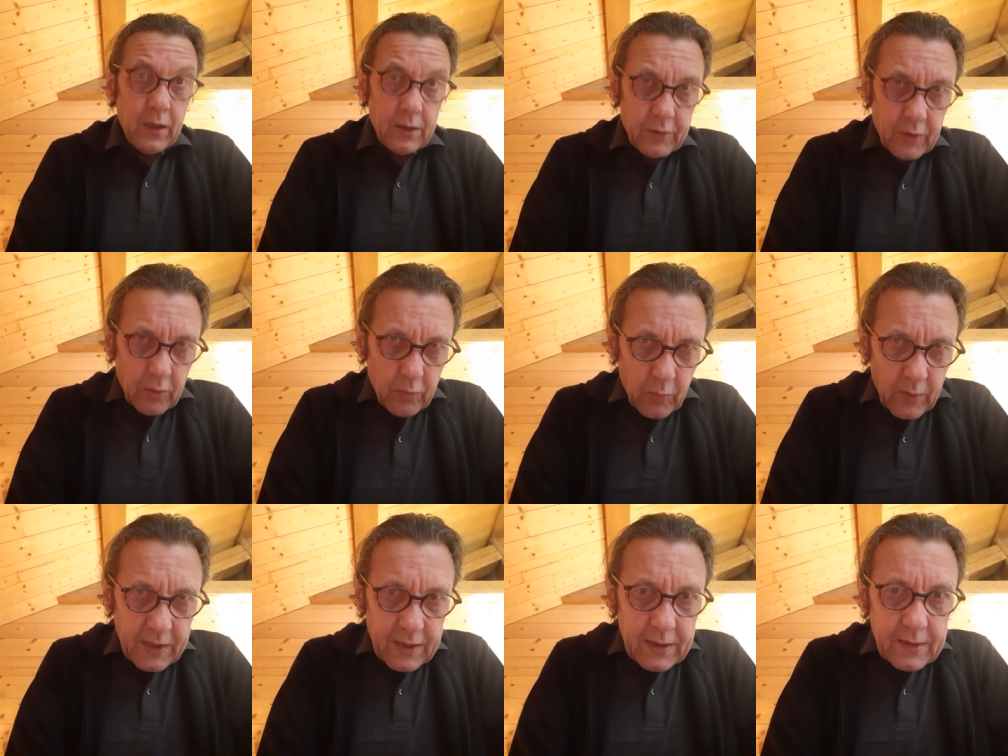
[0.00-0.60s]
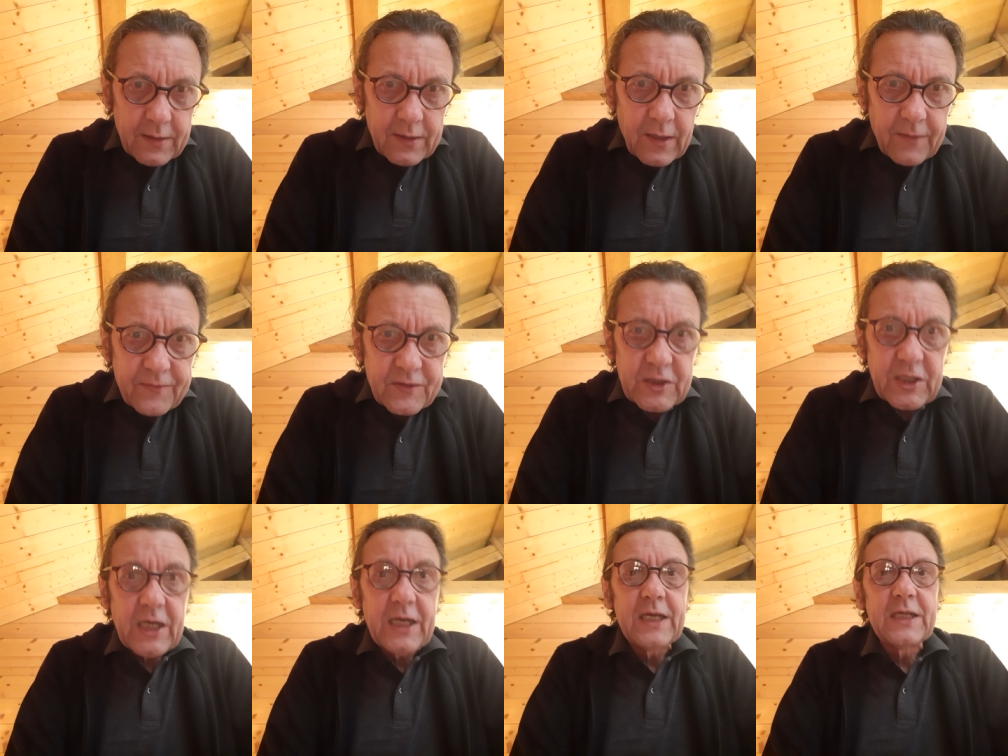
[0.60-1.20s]
The wind of
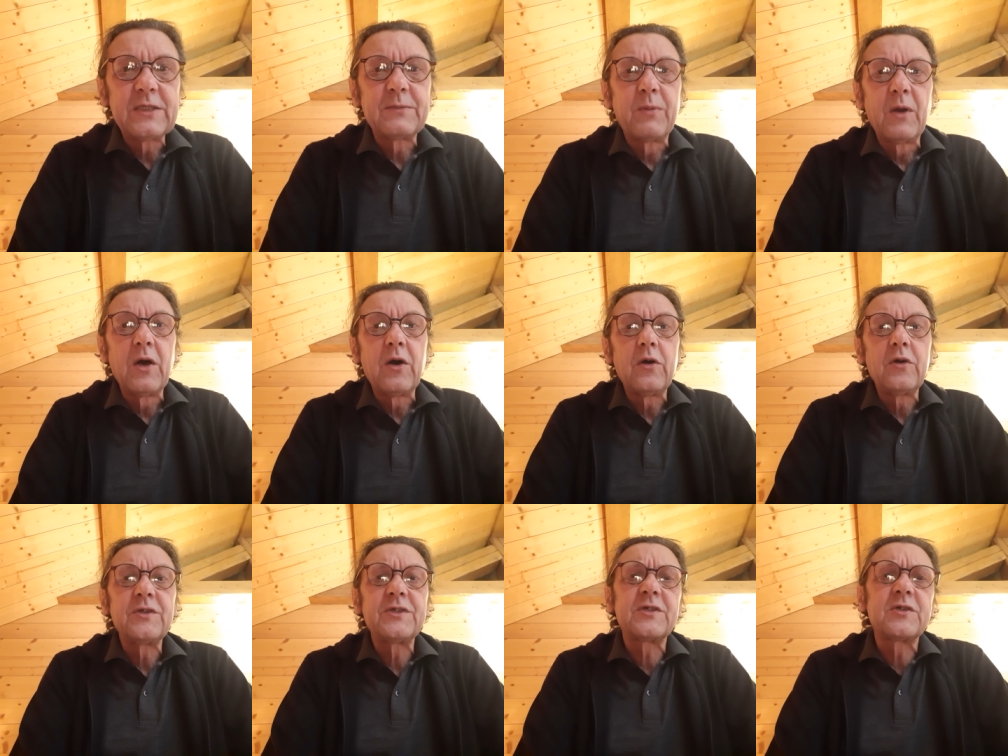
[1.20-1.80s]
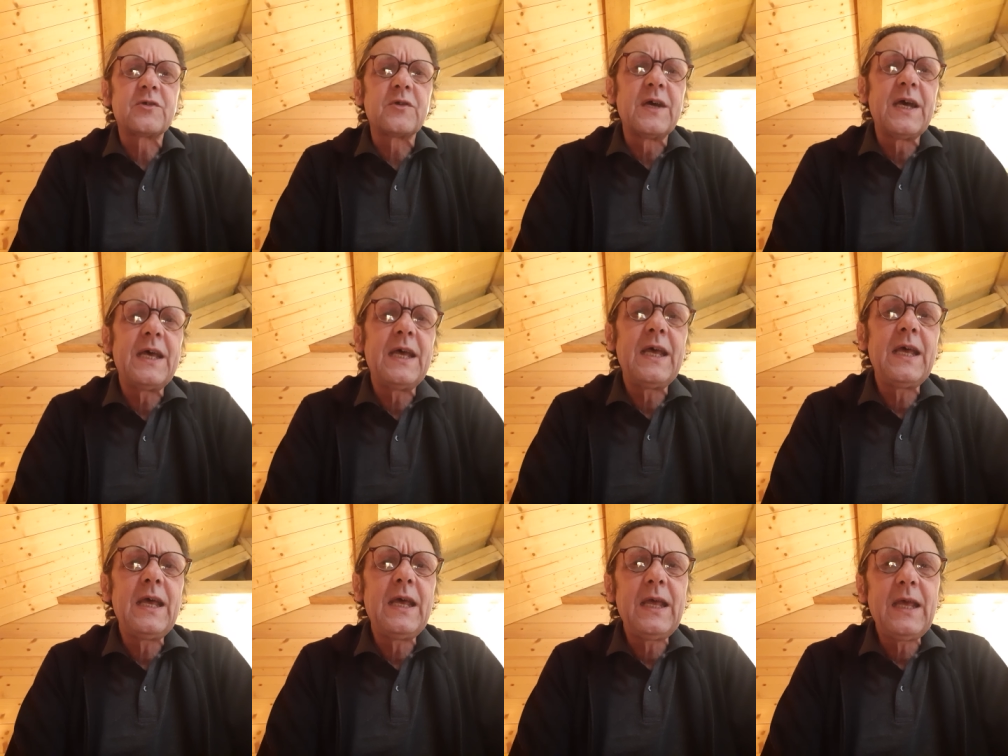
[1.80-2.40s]
change blows
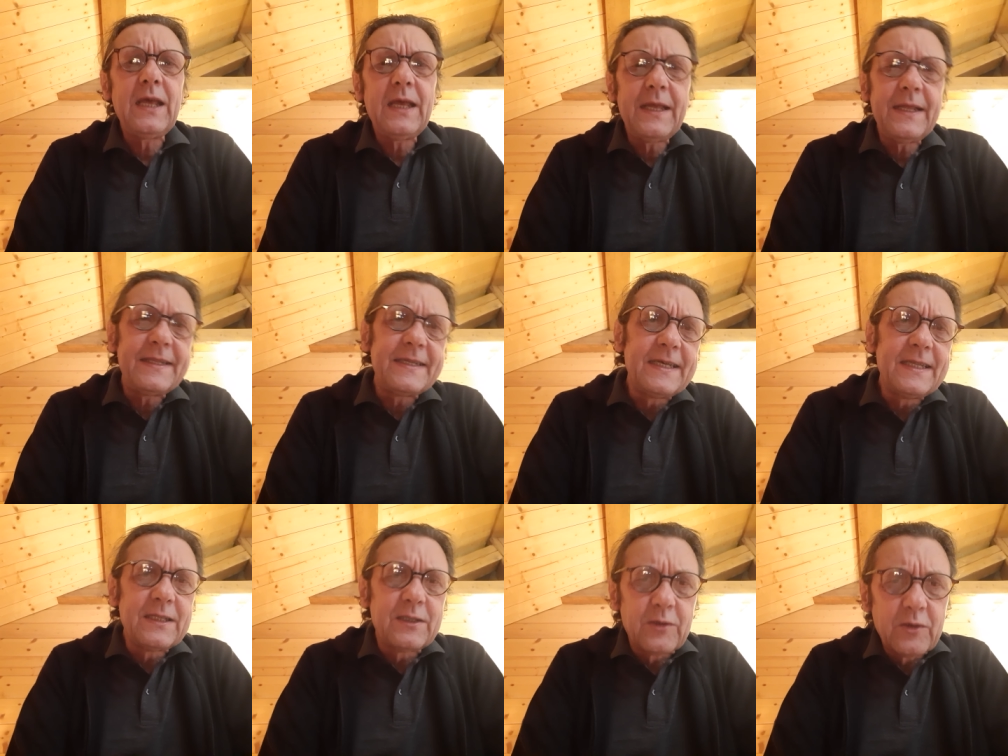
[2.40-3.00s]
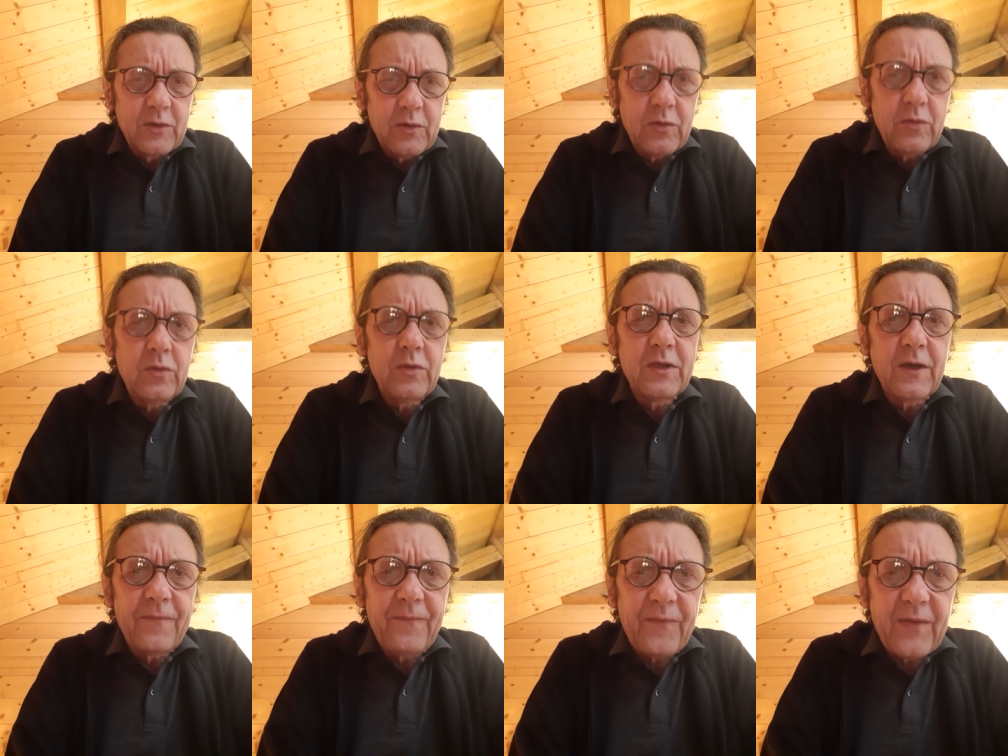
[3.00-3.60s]
straight into
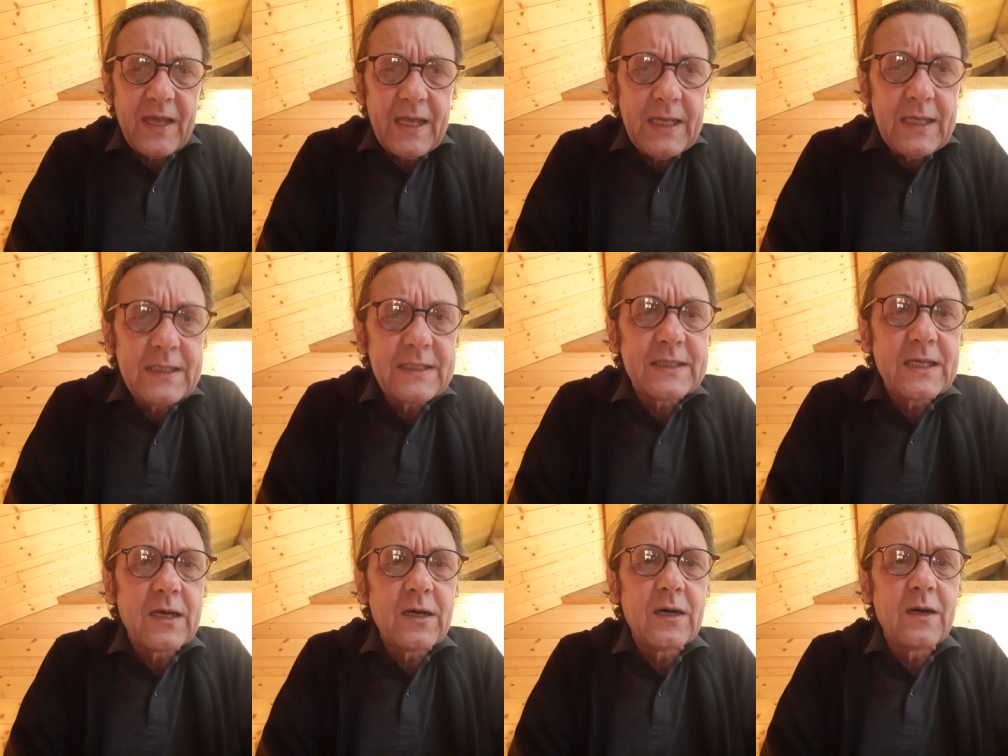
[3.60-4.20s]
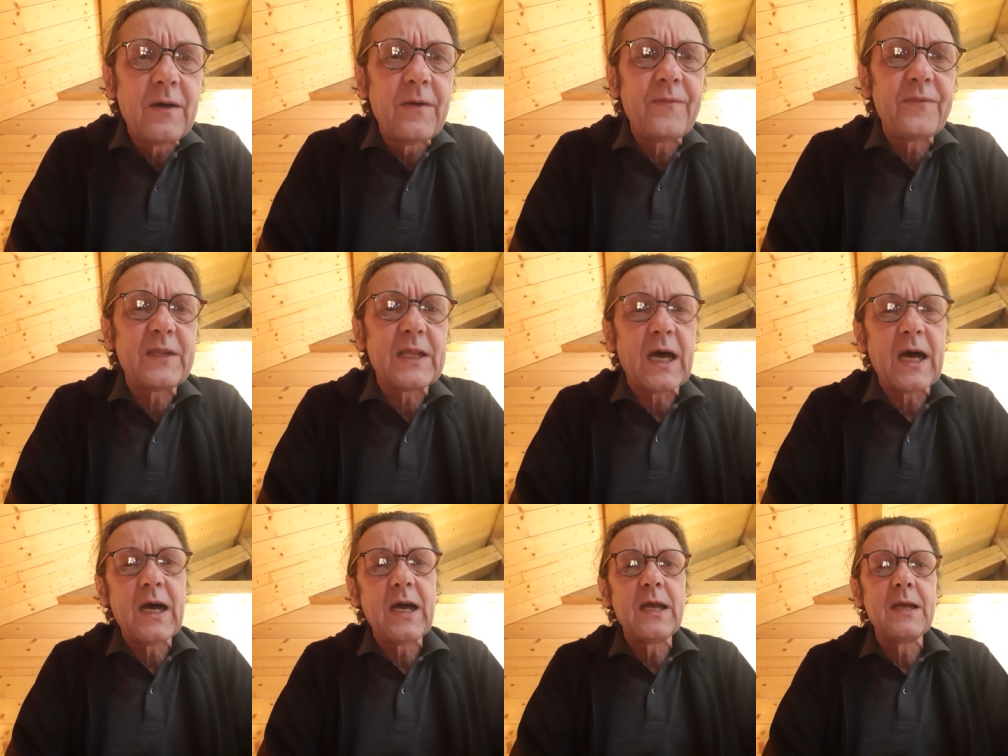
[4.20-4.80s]
the face of
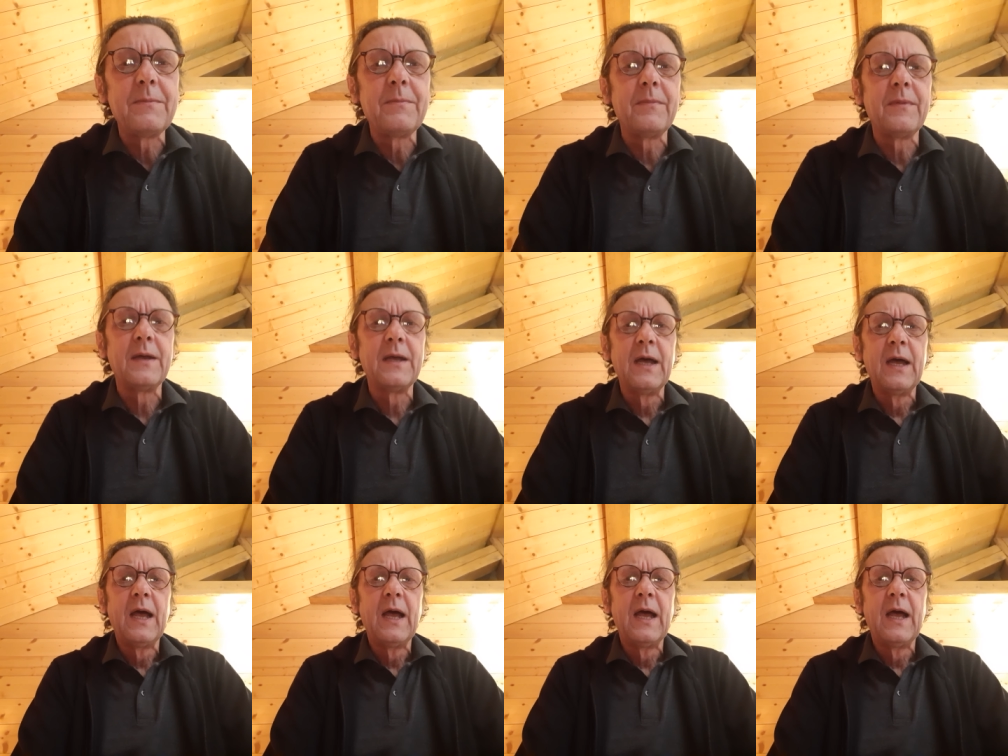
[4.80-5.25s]
time,